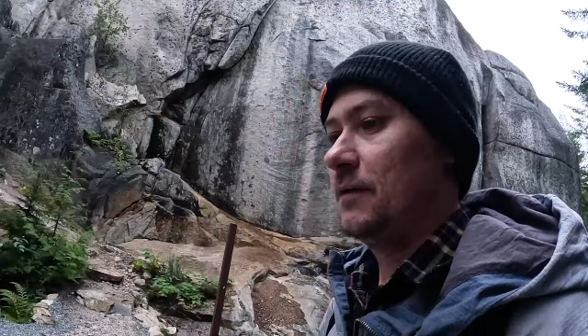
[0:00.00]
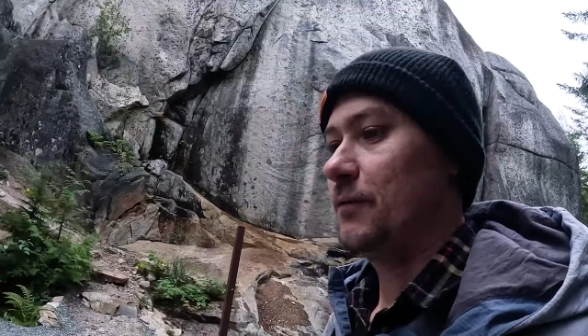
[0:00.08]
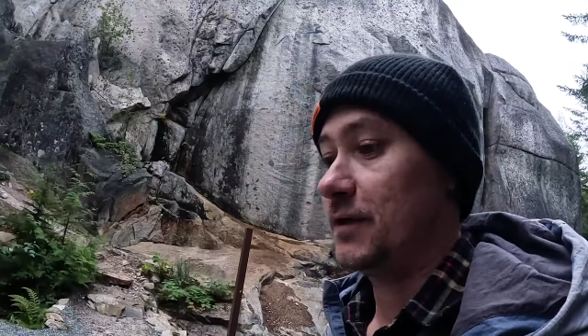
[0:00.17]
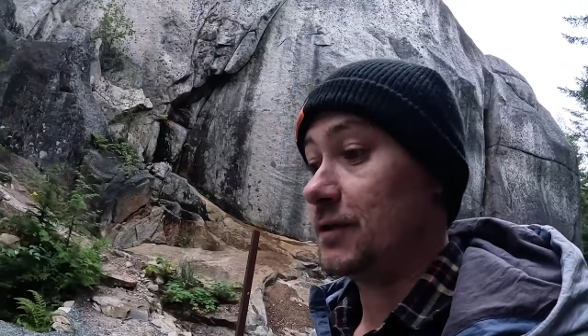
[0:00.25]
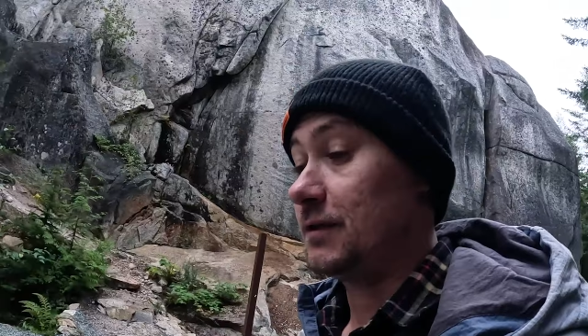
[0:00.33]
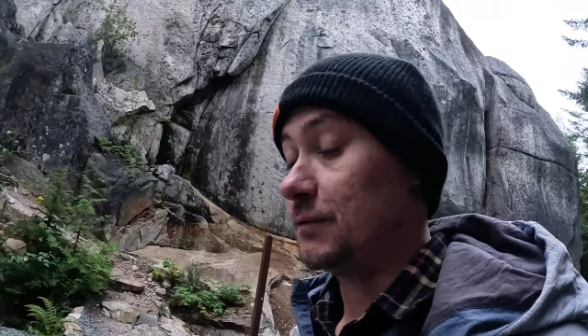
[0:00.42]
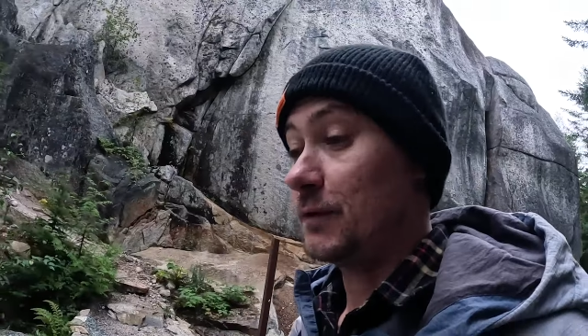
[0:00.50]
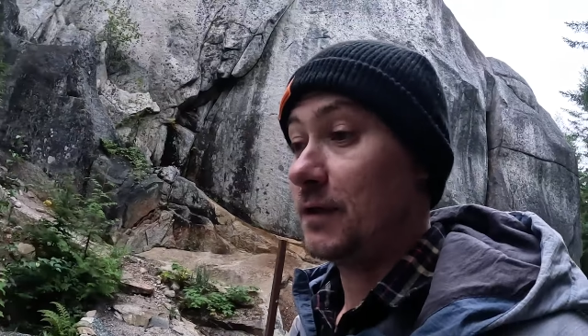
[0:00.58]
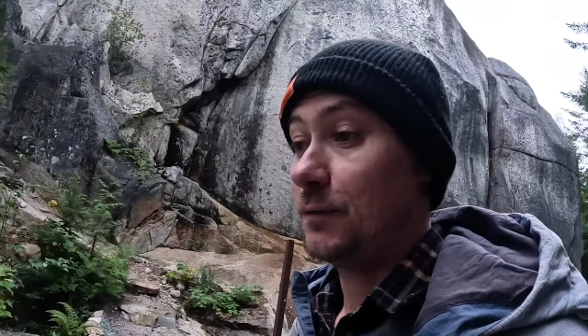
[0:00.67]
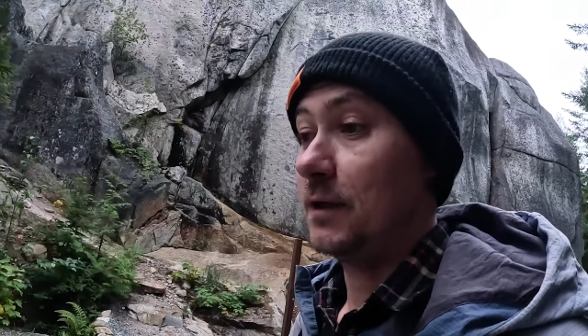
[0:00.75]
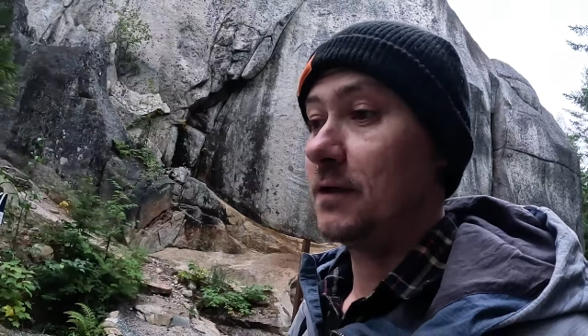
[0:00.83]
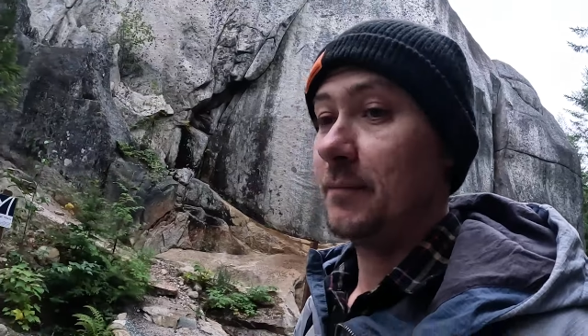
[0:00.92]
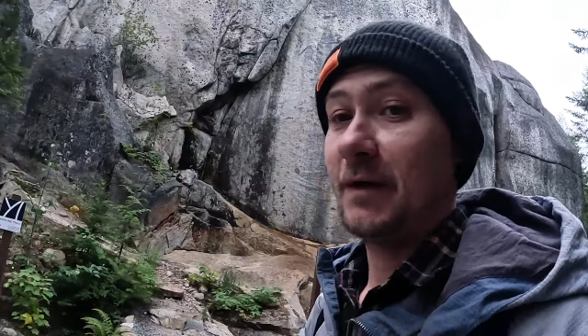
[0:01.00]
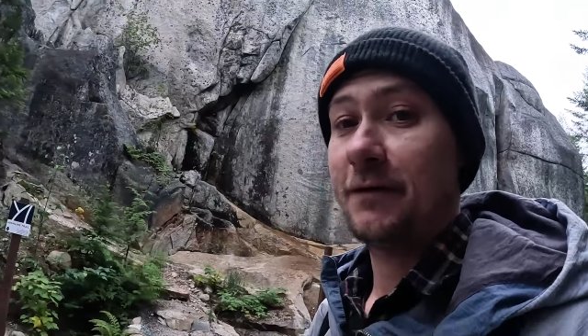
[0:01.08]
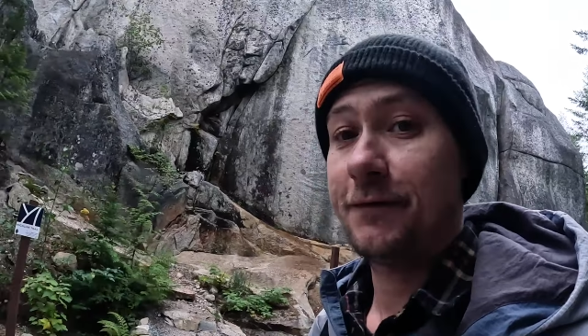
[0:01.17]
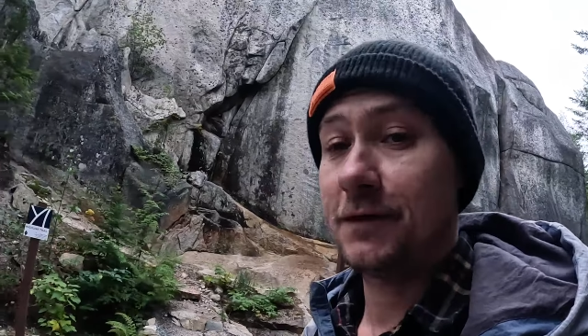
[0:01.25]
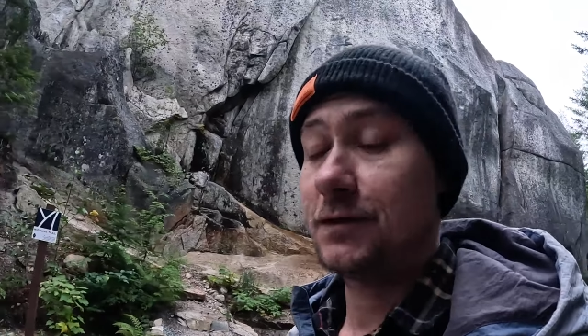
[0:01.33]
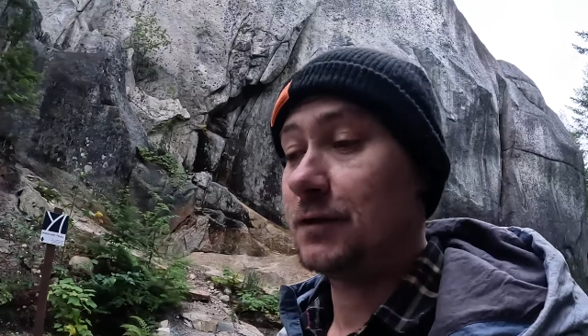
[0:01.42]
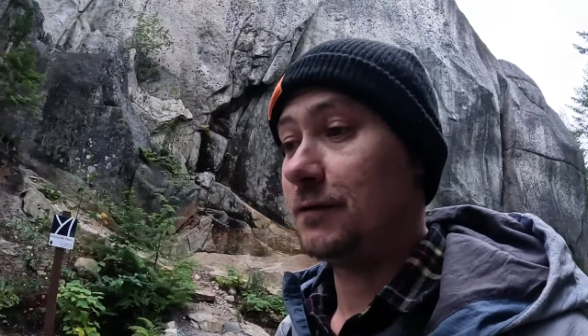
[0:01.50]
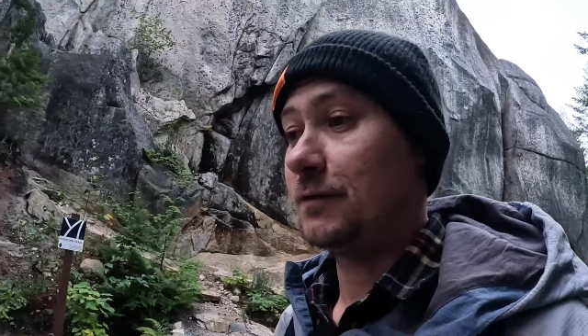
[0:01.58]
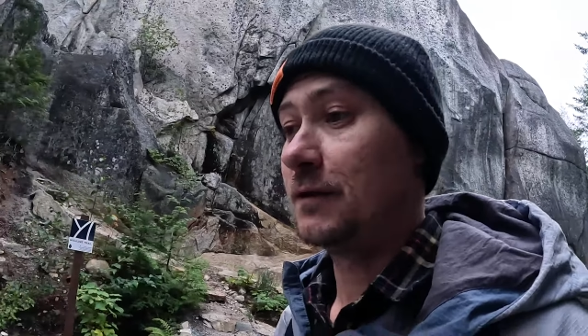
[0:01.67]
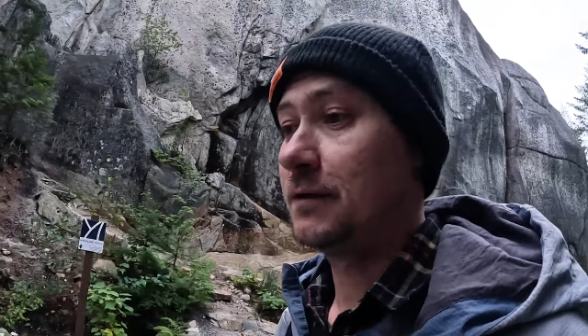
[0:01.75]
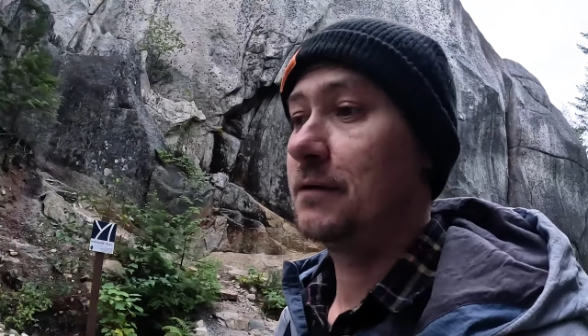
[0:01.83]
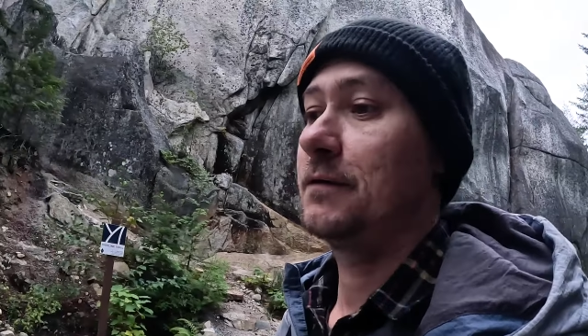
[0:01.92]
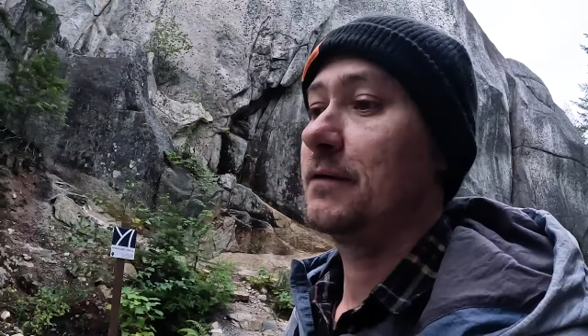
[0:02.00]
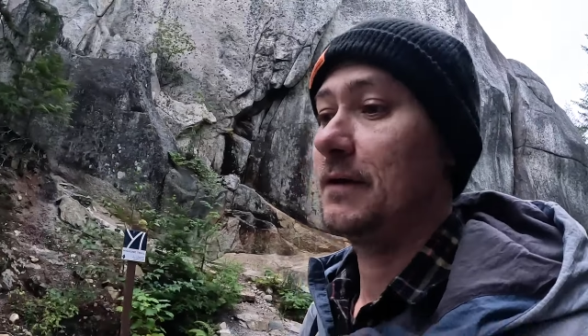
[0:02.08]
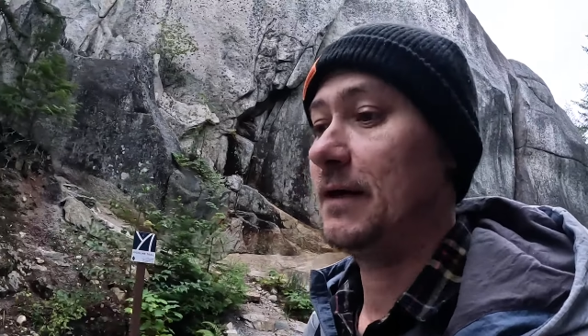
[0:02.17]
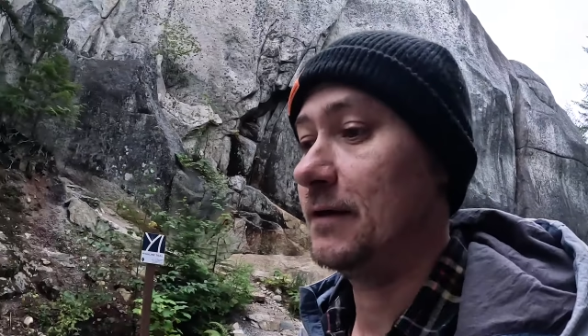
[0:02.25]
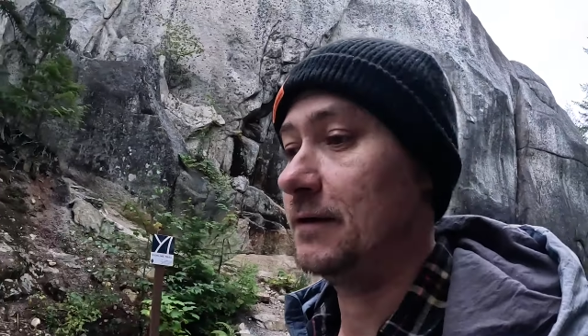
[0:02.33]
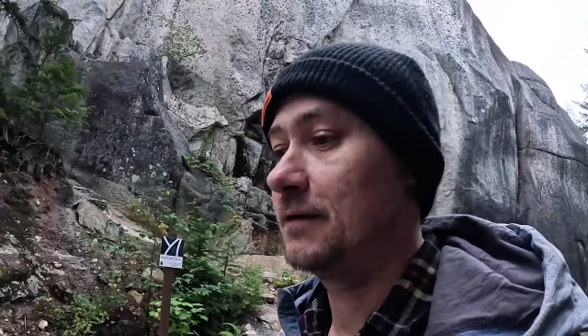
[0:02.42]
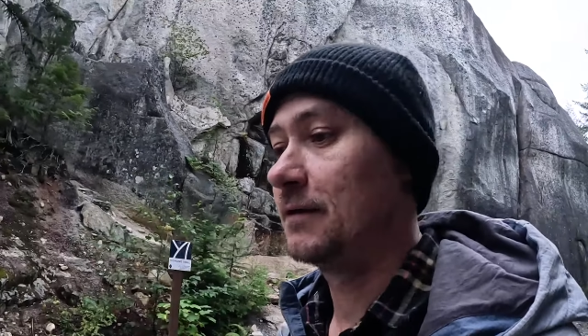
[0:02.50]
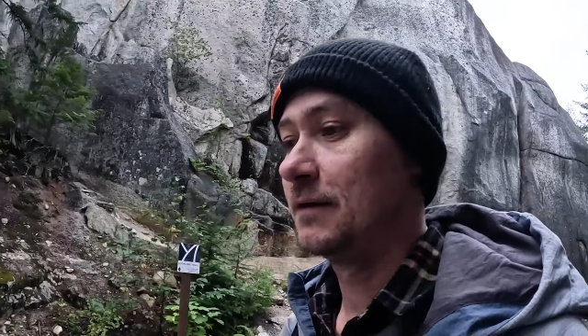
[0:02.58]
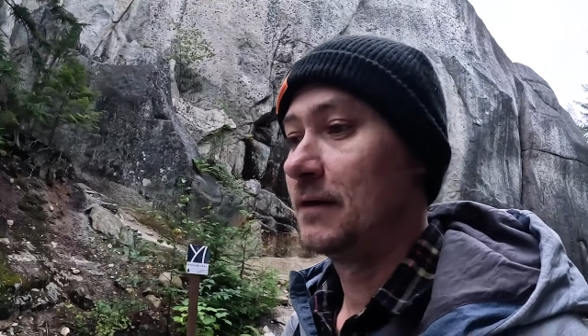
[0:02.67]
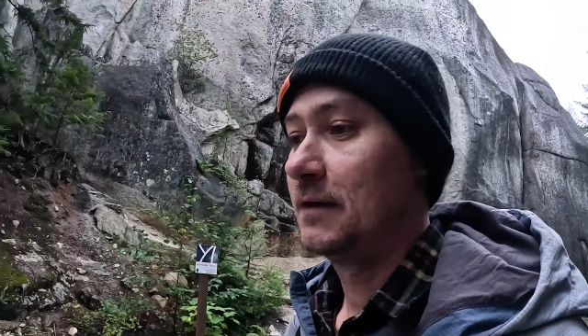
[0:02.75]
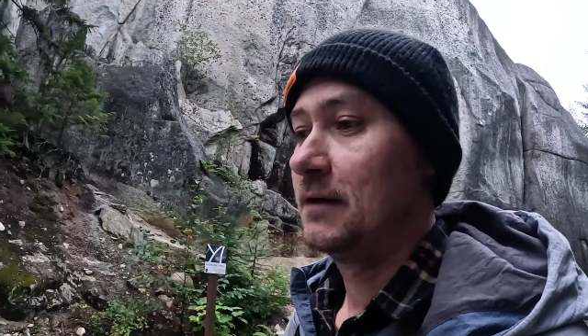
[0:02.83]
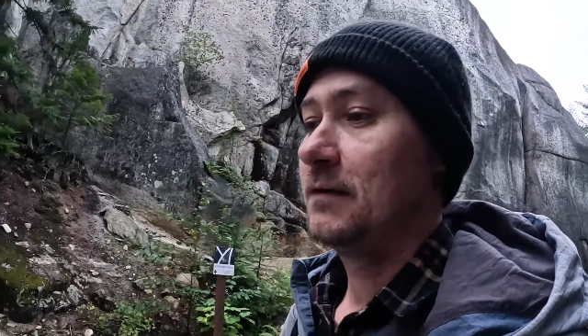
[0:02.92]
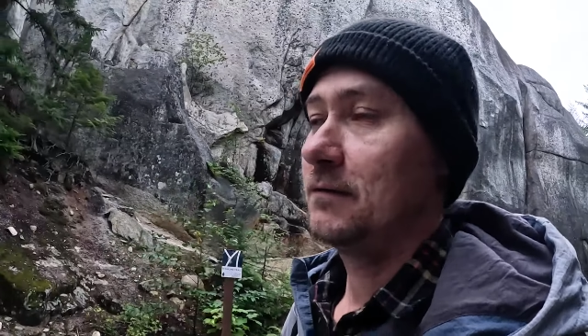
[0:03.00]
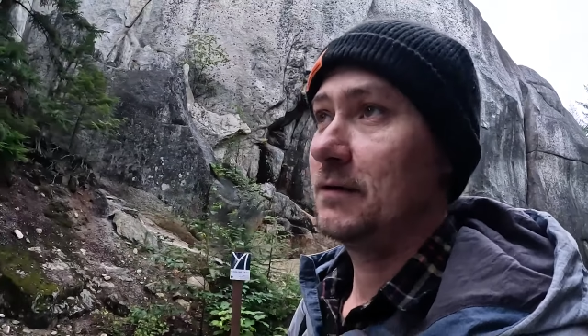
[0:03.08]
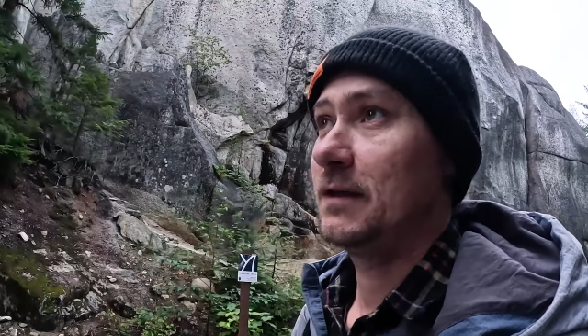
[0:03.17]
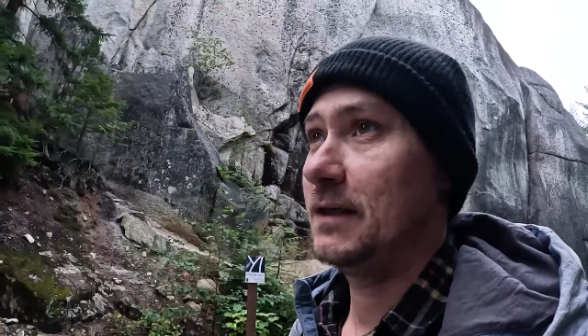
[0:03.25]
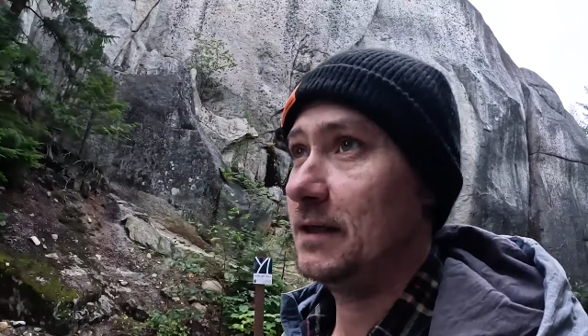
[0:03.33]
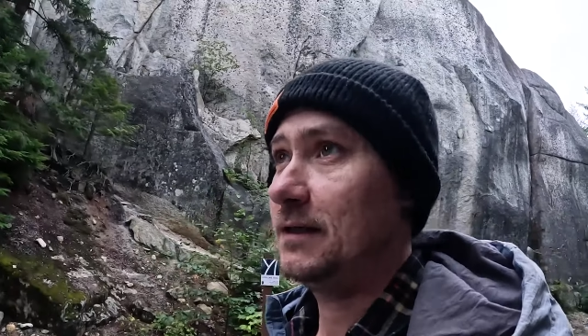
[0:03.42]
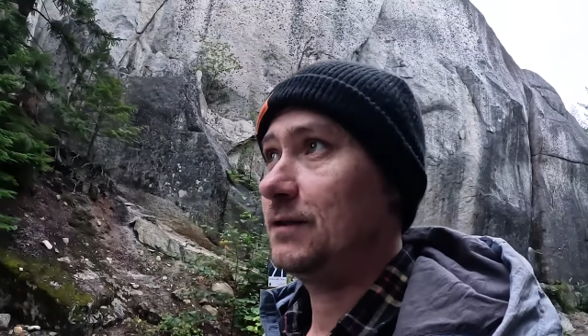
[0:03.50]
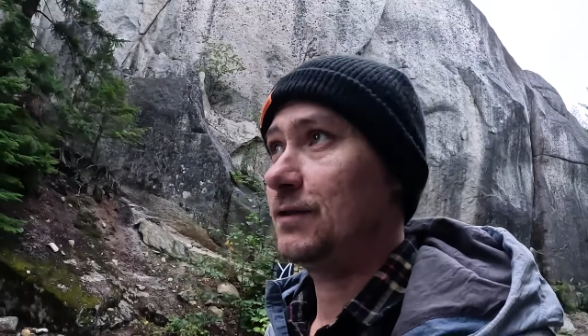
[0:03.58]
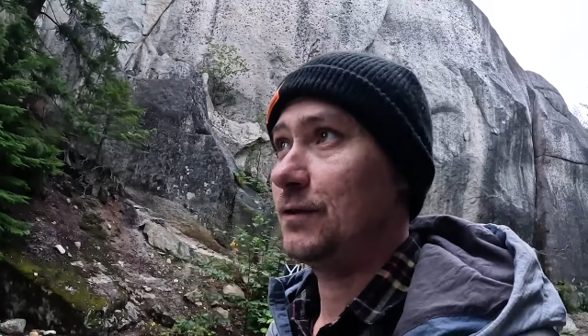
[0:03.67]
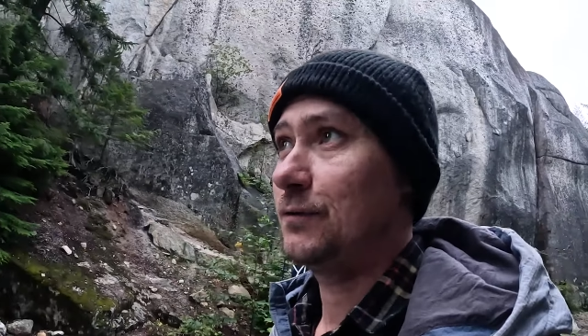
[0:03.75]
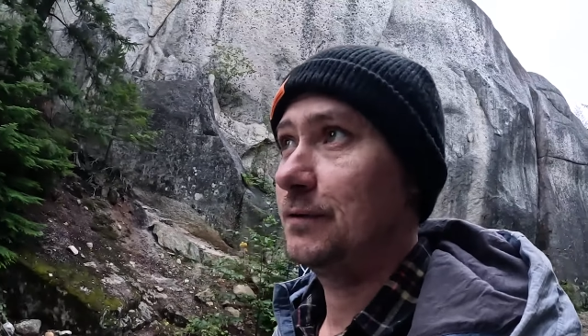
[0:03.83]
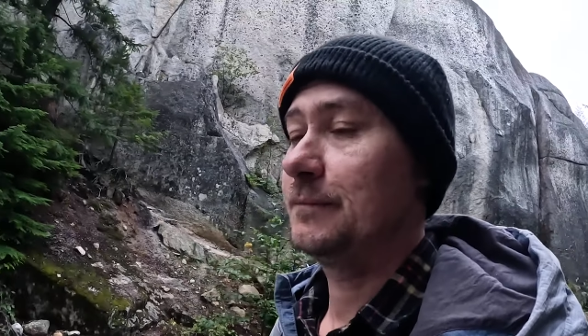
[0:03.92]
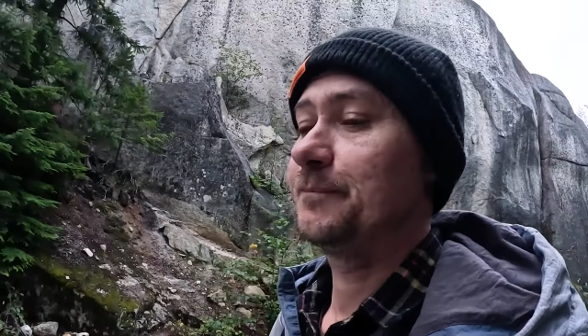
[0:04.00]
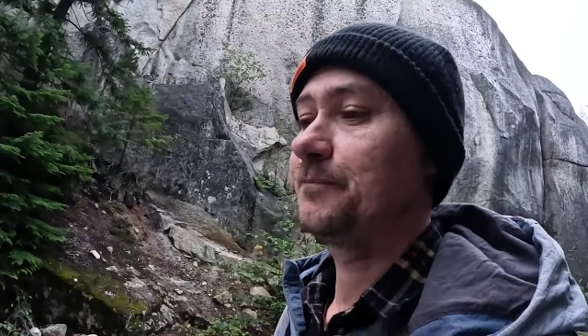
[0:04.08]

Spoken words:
which is what you want in a barefoot shoe, and really any shoe.